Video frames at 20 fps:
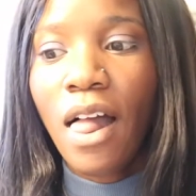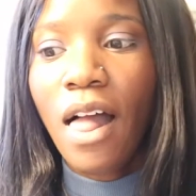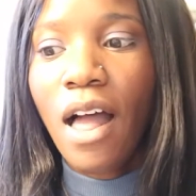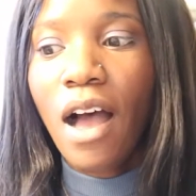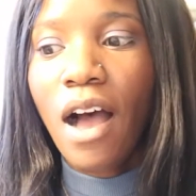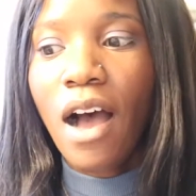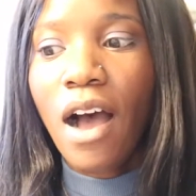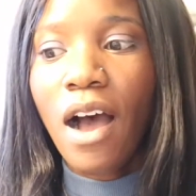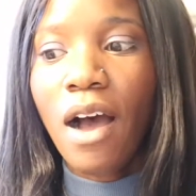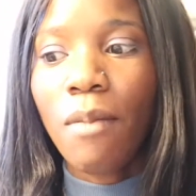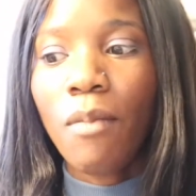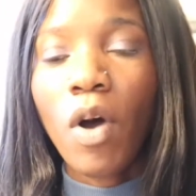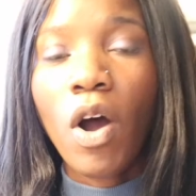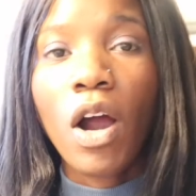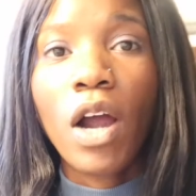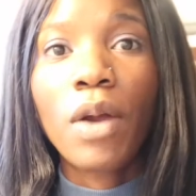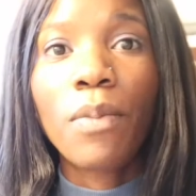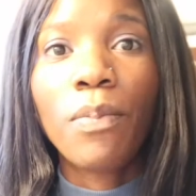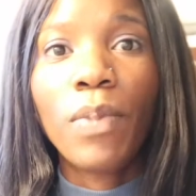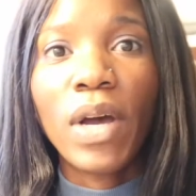
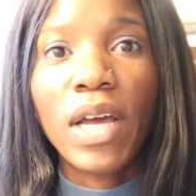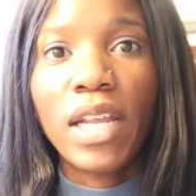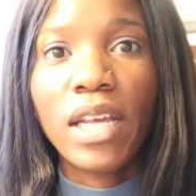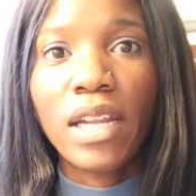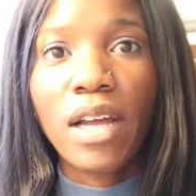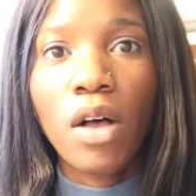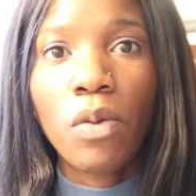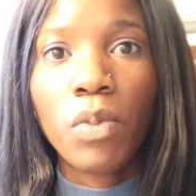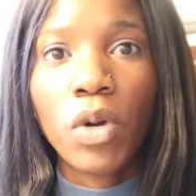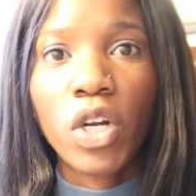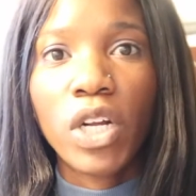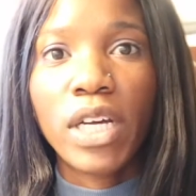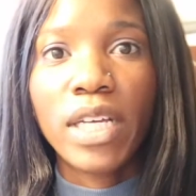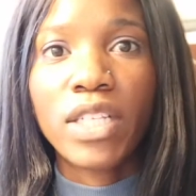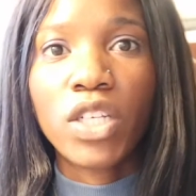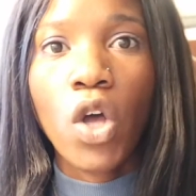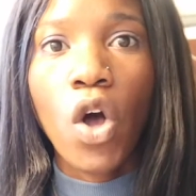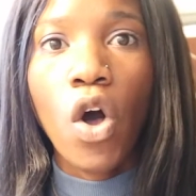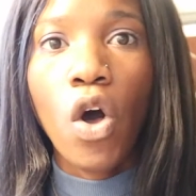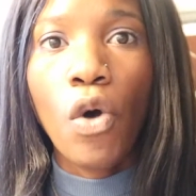are, but in Alberta
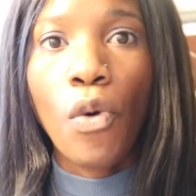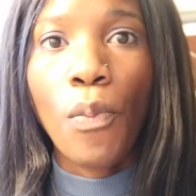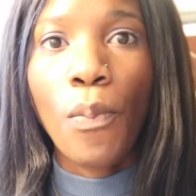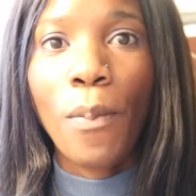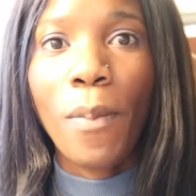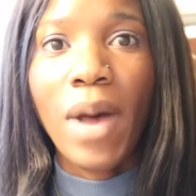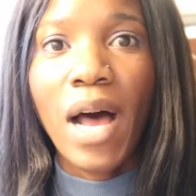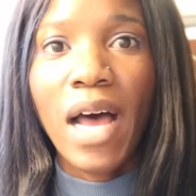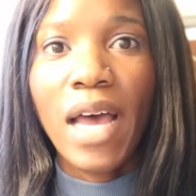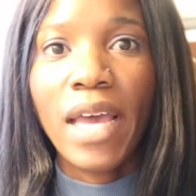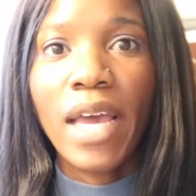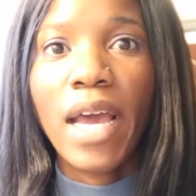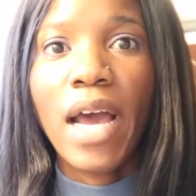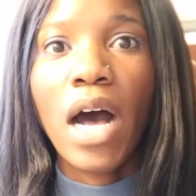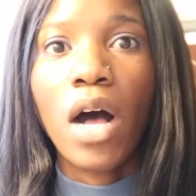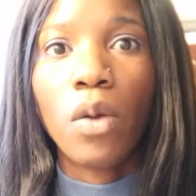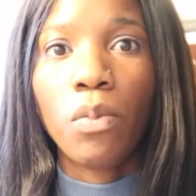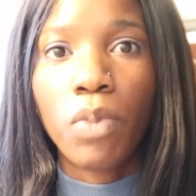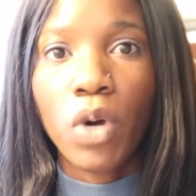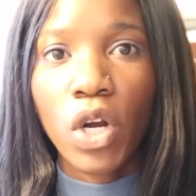it's called My
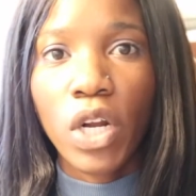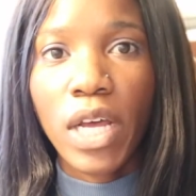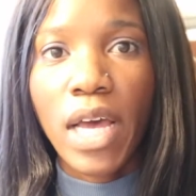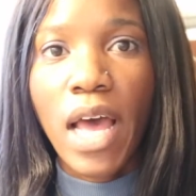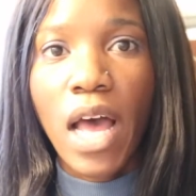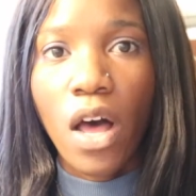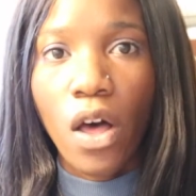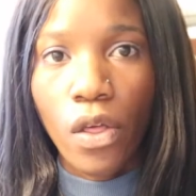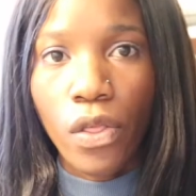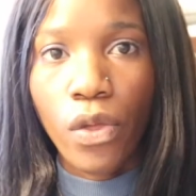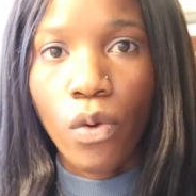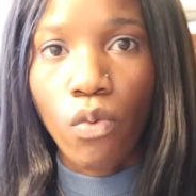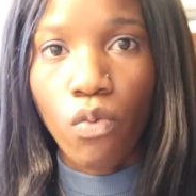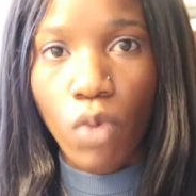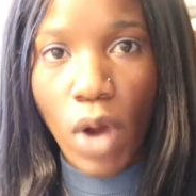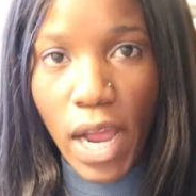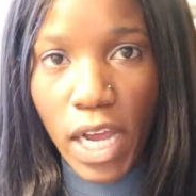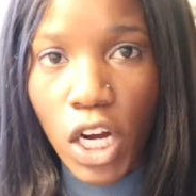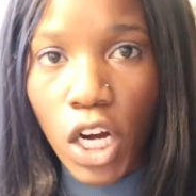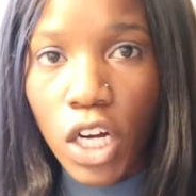Alberta Health
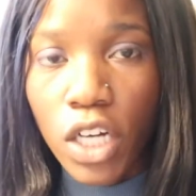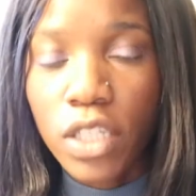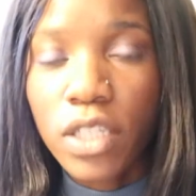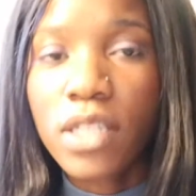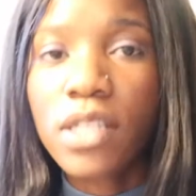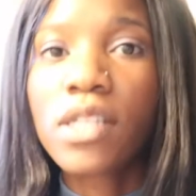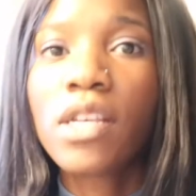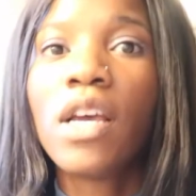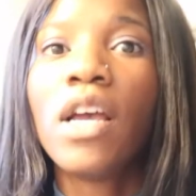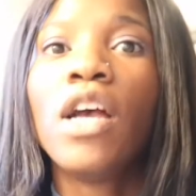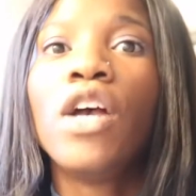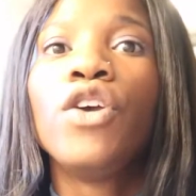Records.